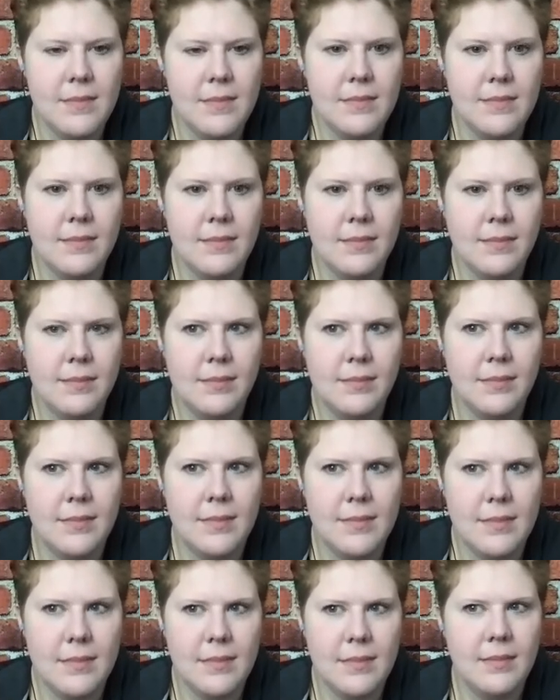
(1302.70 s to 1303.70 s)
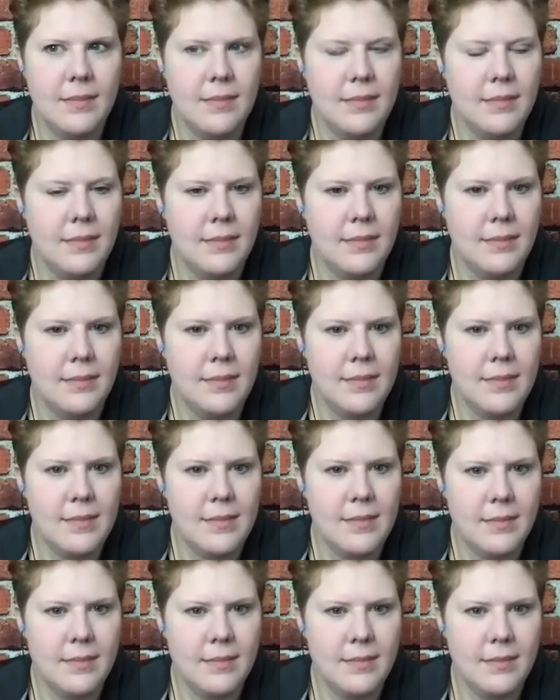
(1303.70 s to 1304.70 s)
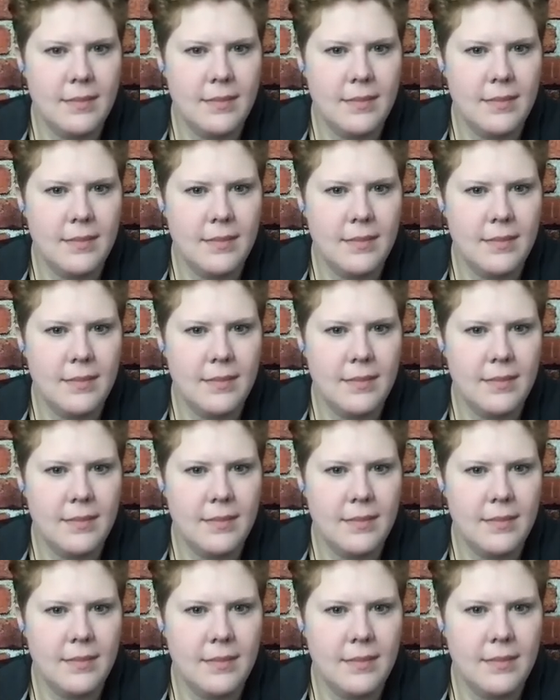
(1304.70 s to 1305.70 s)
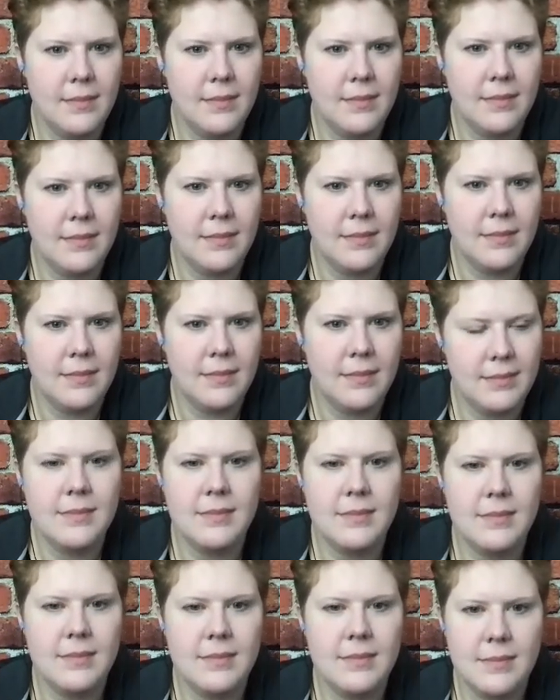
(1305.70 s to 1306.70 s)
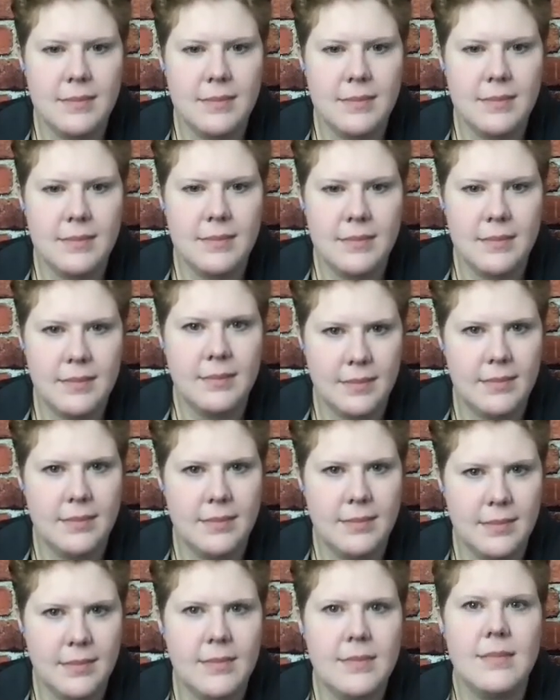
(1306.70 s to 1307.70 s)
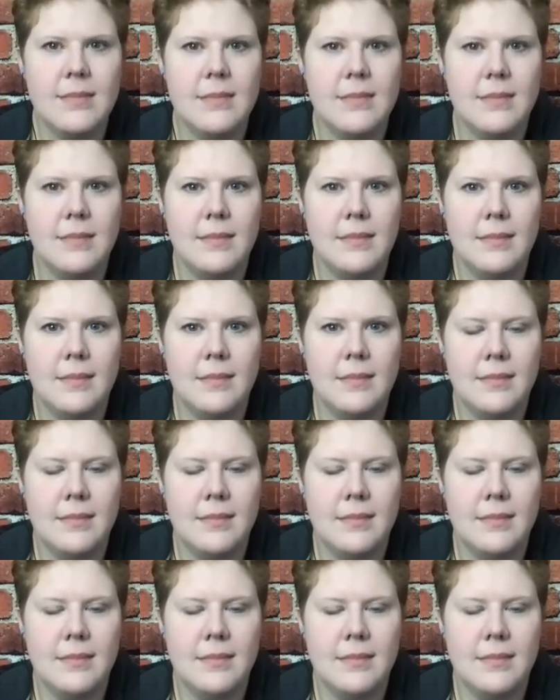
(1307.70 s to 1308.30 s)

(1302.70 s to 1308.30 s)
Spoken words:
No words are spoken by the person on screen.